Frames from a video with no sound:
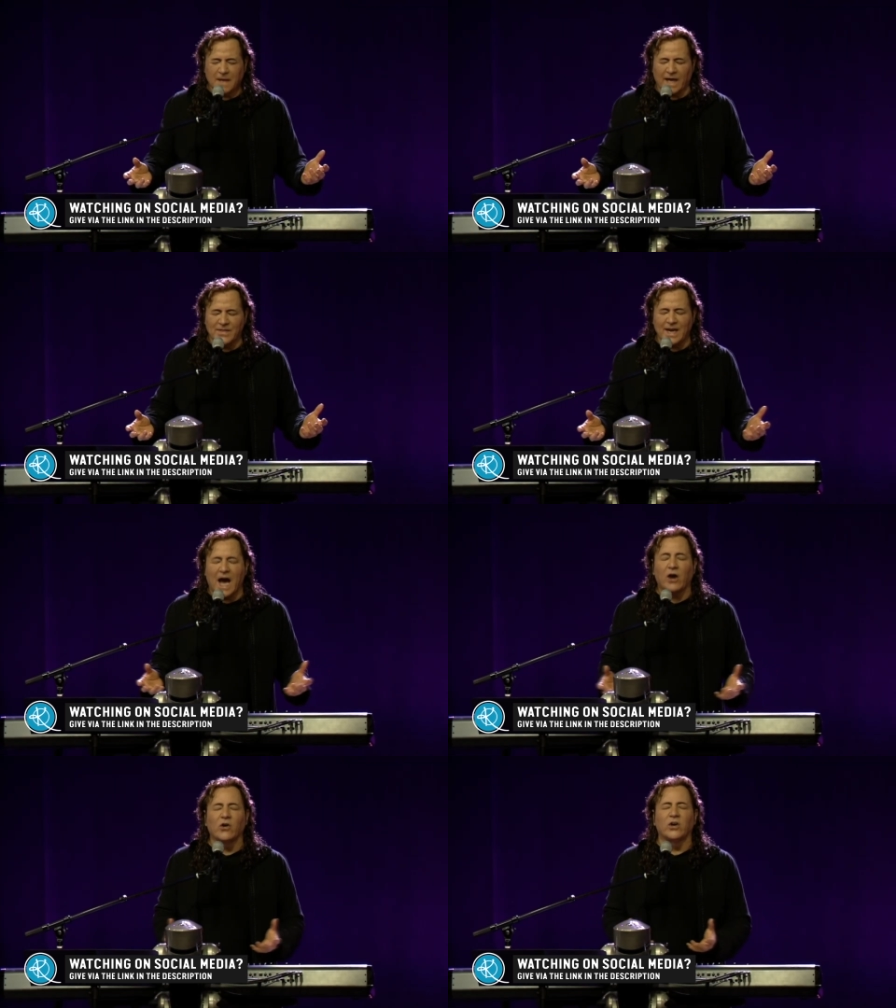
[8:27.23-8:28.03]
And then
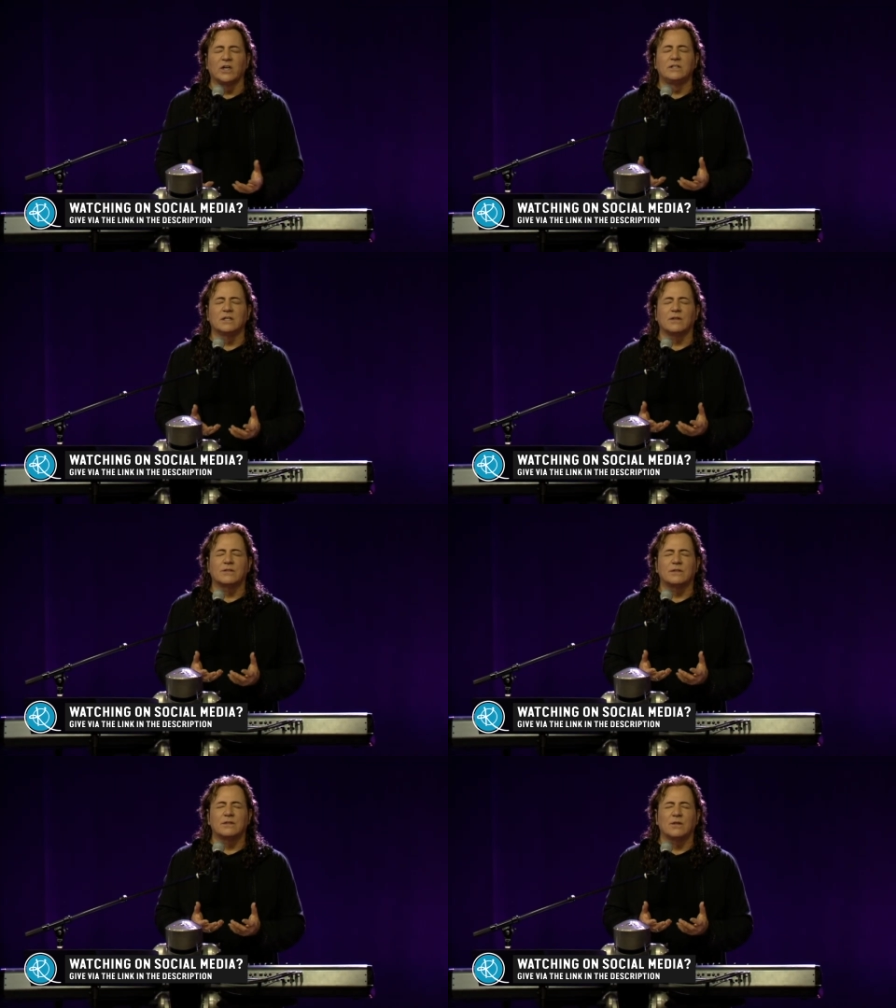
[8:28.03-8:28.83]
I heard
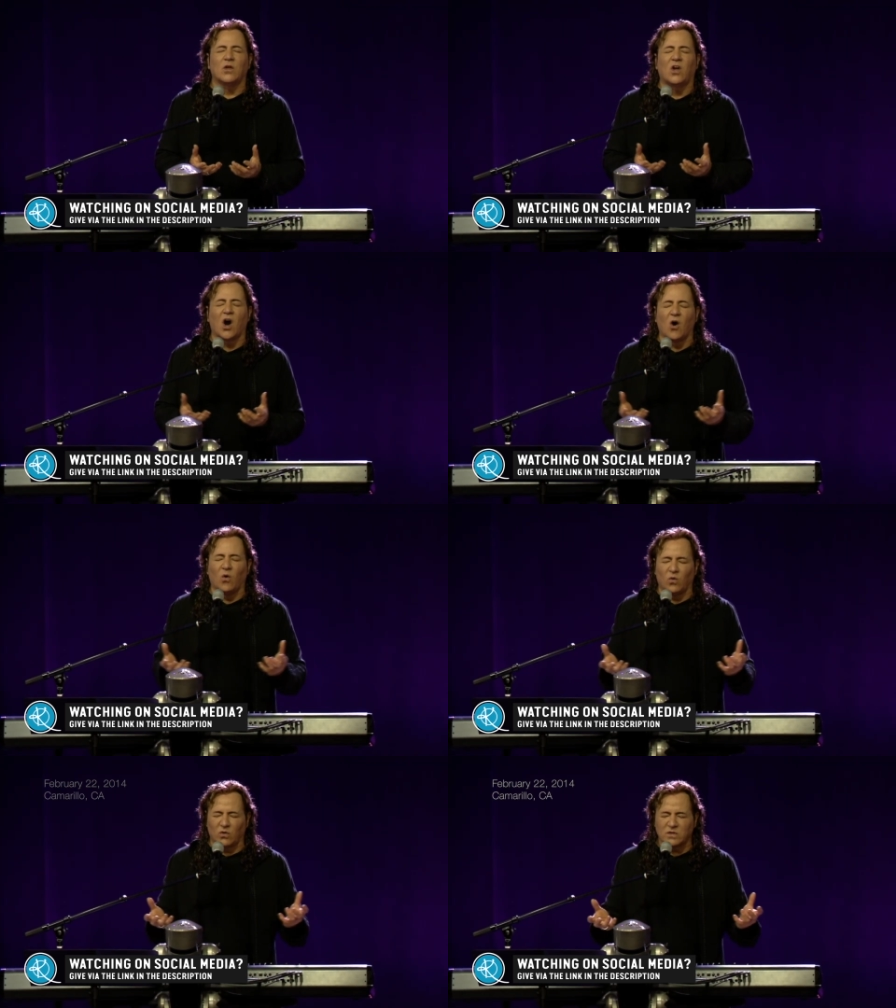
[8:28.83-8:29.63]

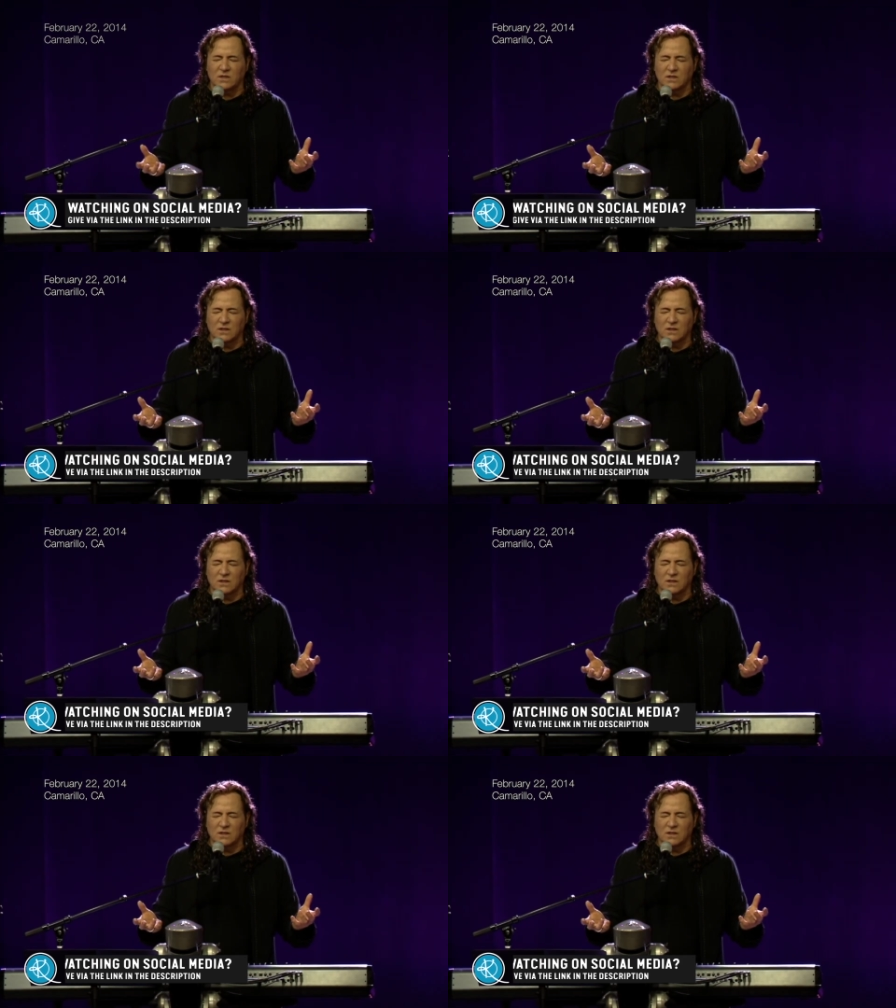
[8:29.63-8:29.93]
gold.